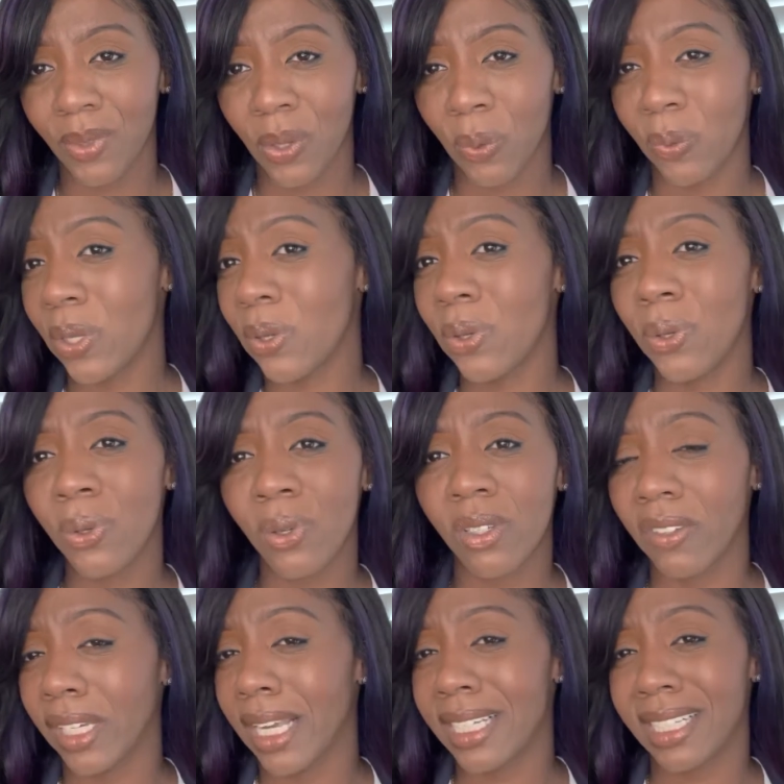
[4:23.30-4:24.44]
when you use
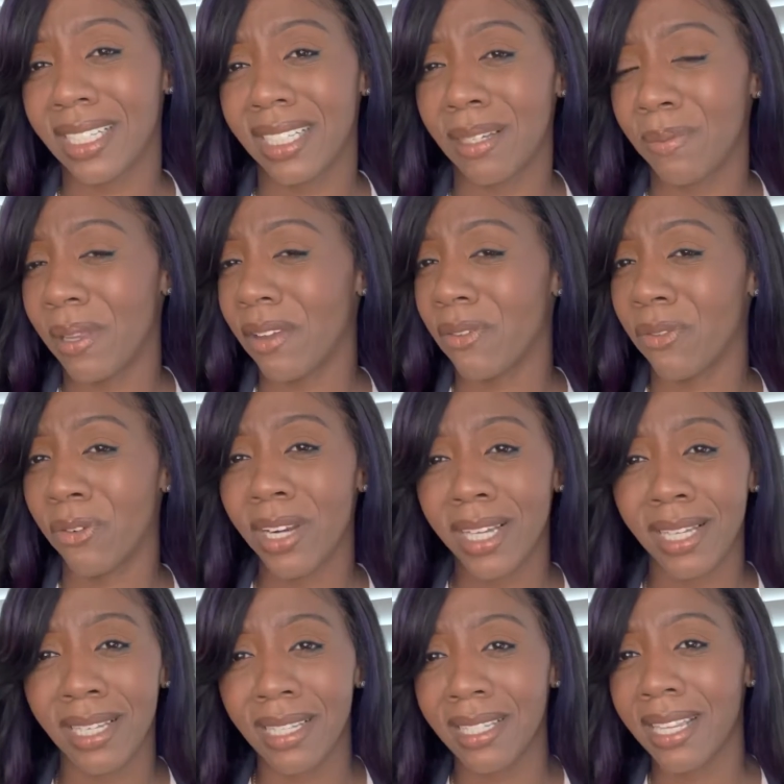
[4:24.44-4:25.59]
relationship and
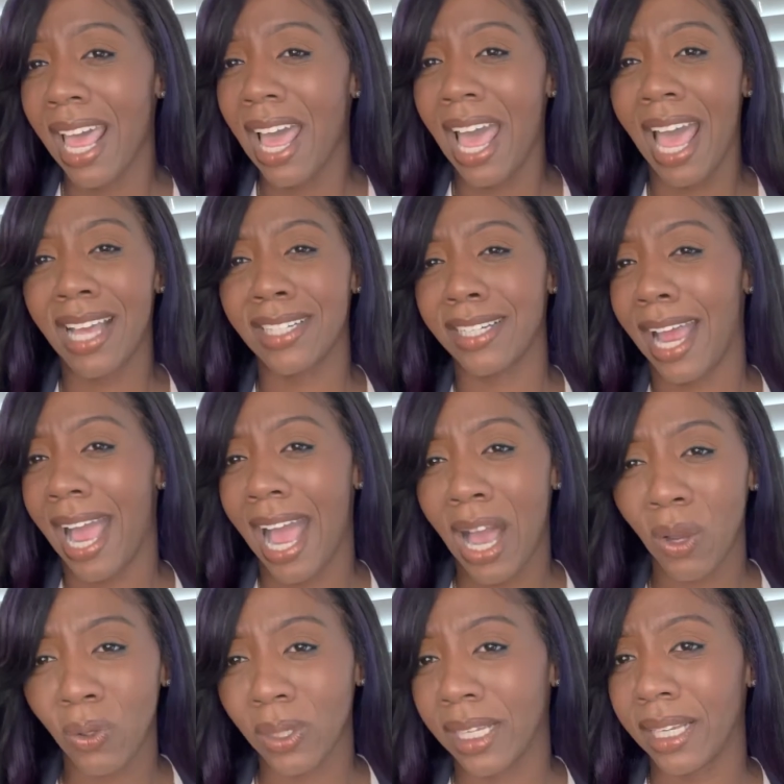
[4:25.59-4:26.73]
friends as your
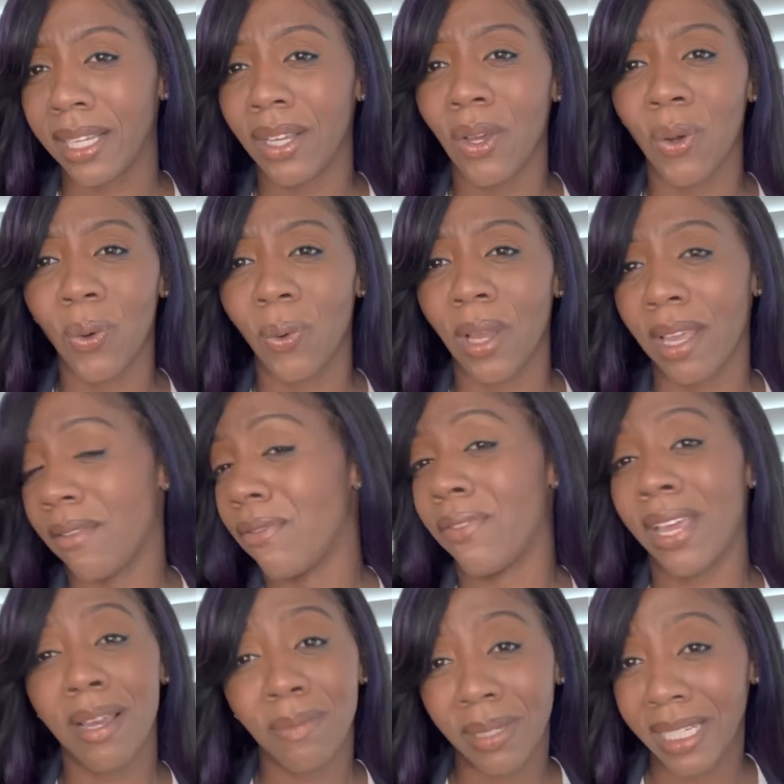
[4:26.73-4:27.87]
outlet and
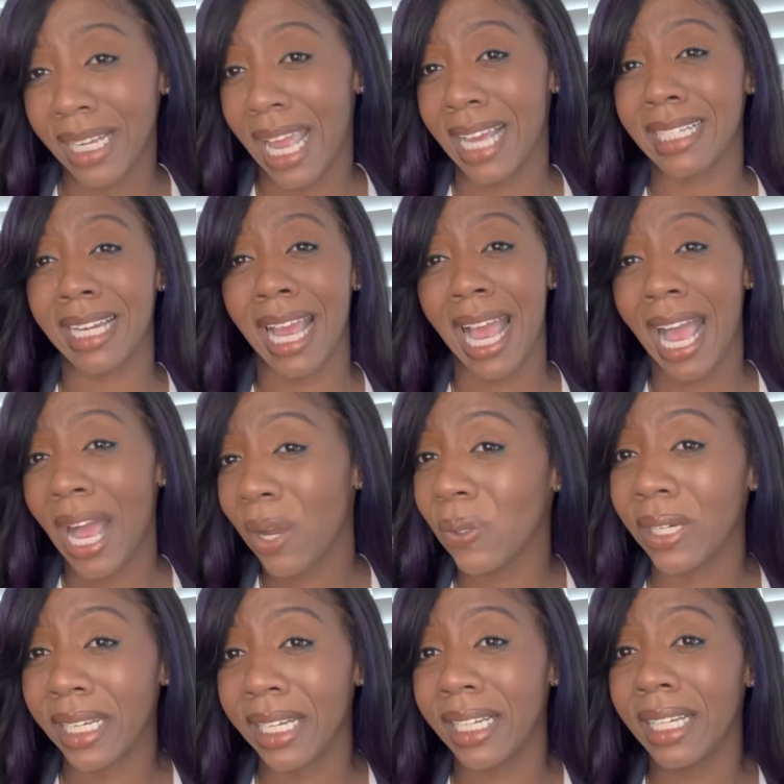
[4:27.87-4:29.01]
family as your
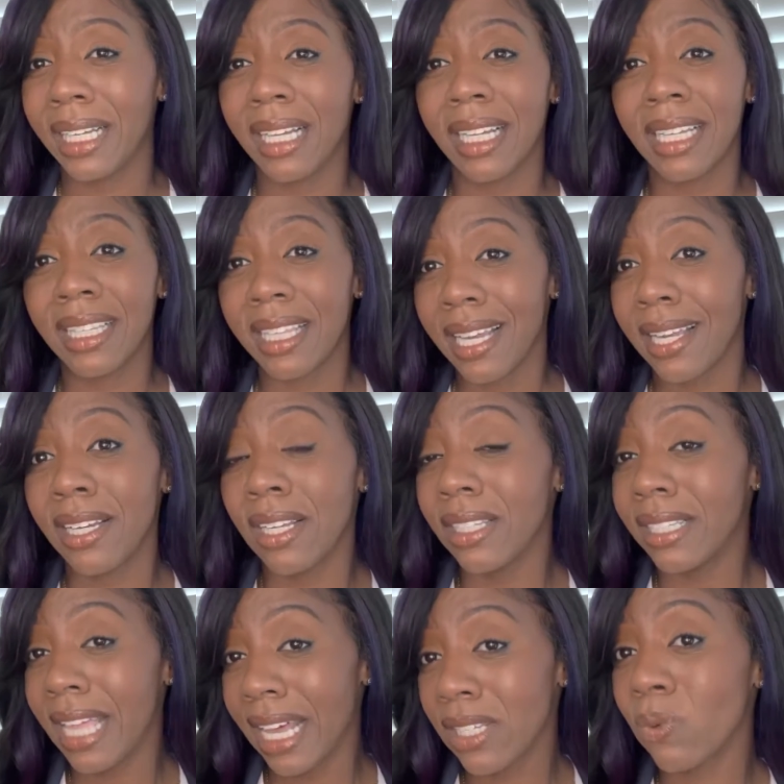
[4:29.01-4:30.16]
outlet, then
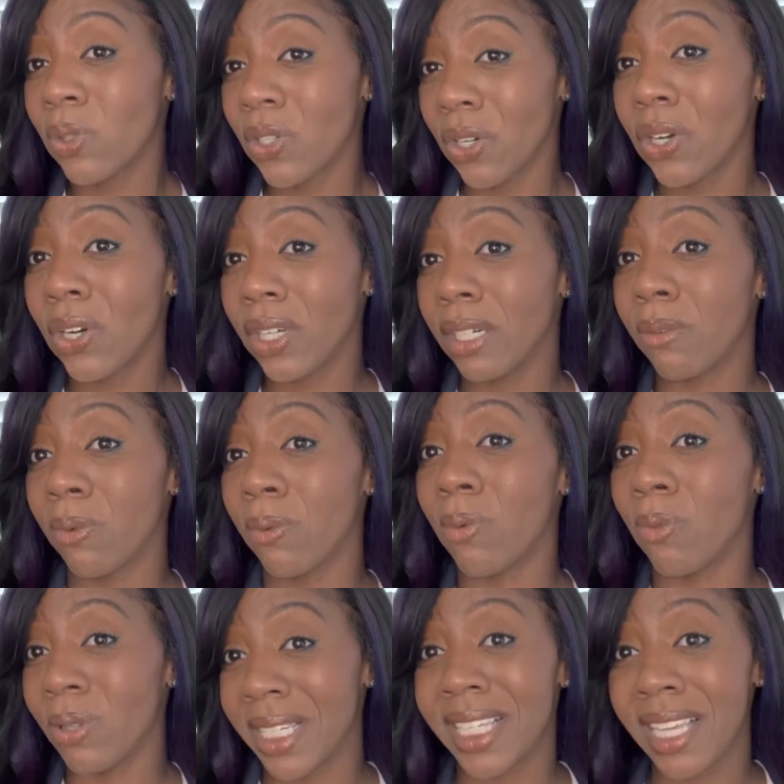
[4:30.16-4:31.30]
that's what you're going to
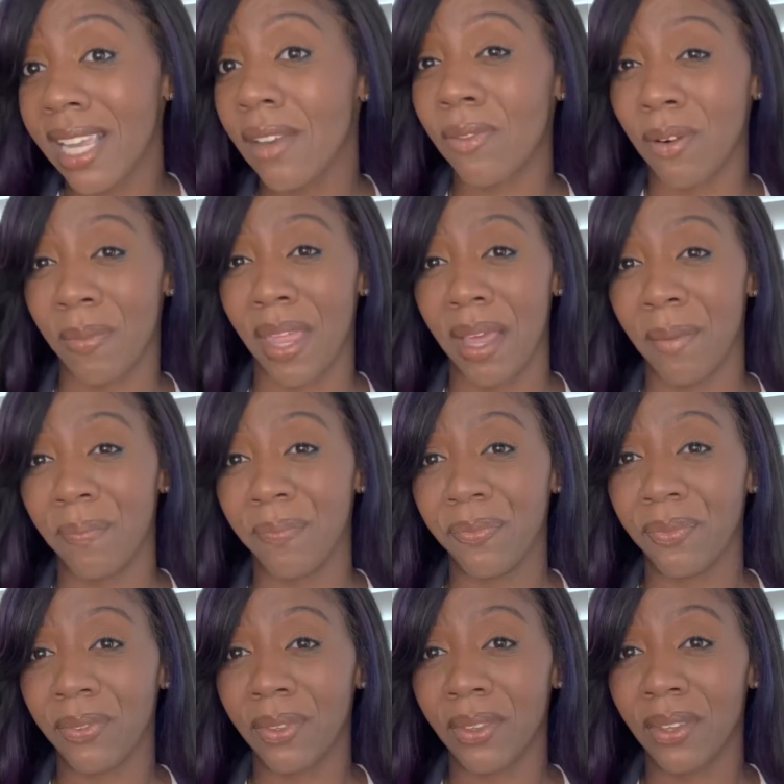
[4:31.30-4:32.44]
receive from them.
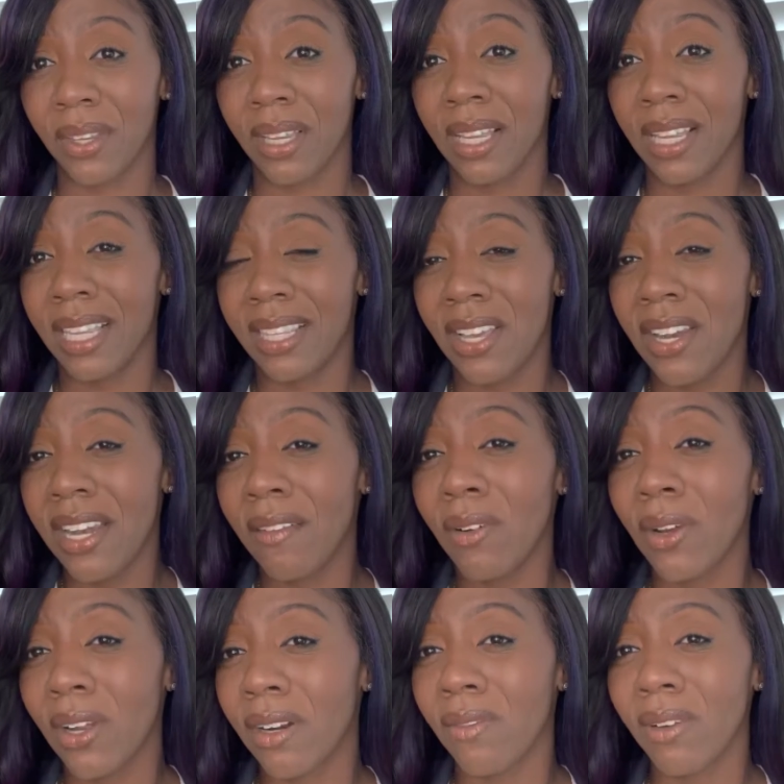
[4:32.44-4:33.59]
You're never
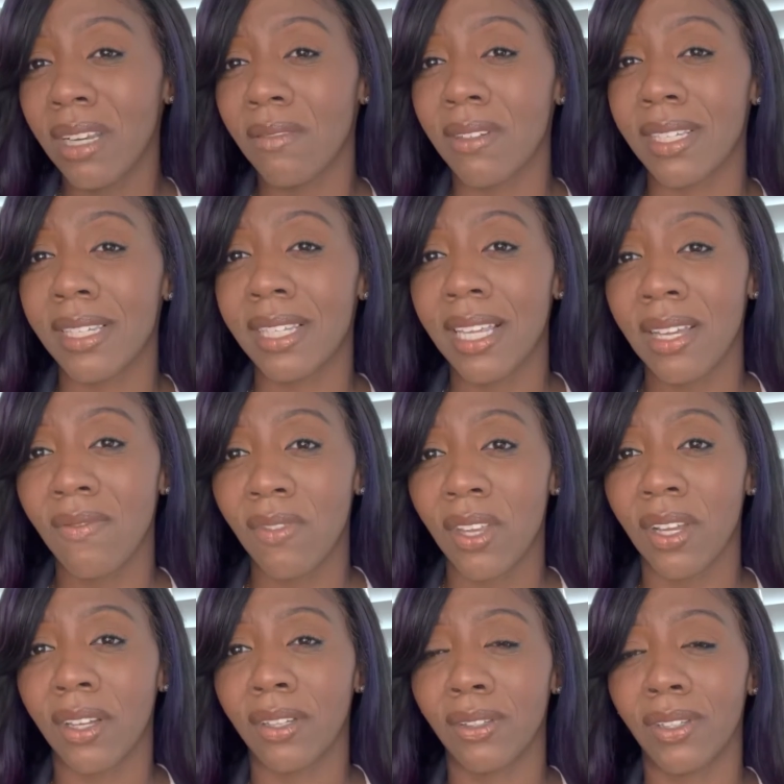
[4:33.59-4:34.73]
going to really receive
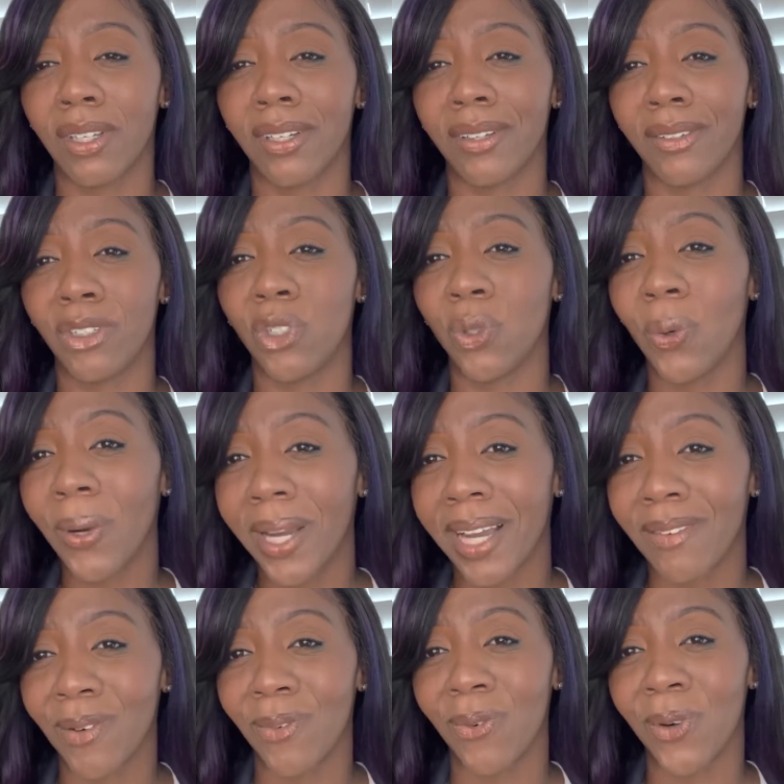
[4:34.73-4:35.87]
the, the joy of
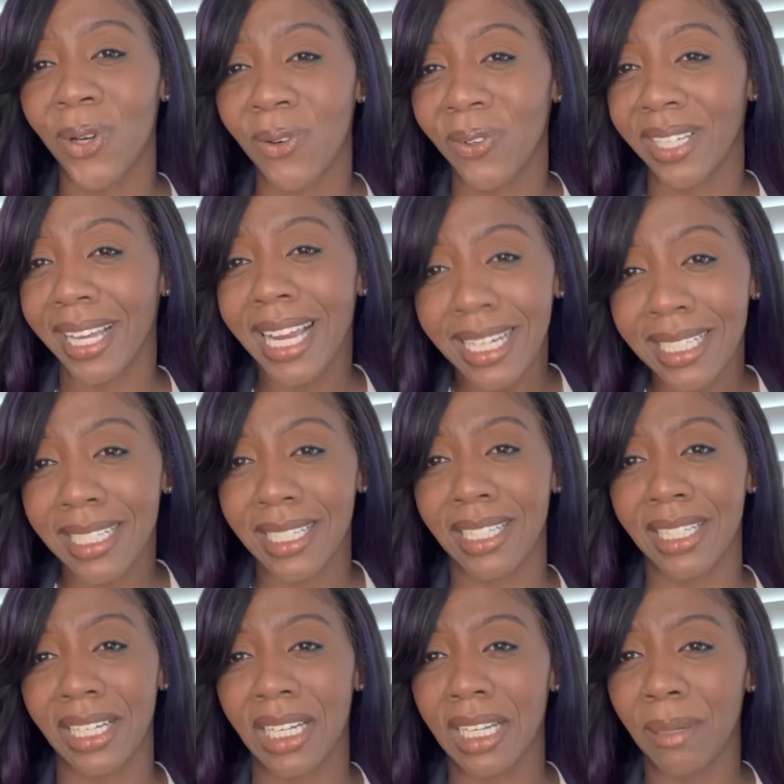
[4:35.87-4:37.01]
a real
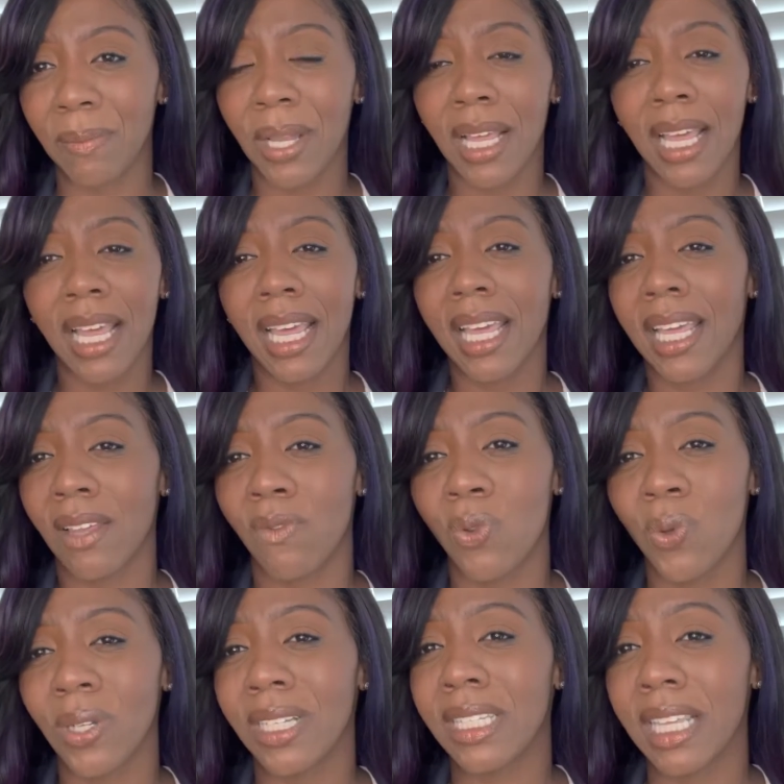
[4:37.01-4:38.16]
relationship if you
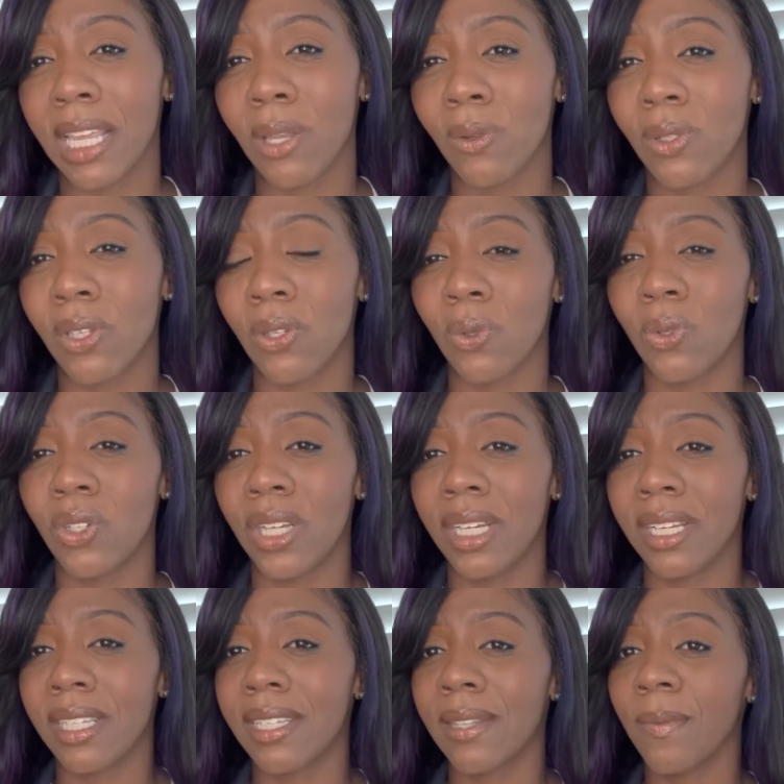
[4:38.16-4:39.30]
continue to just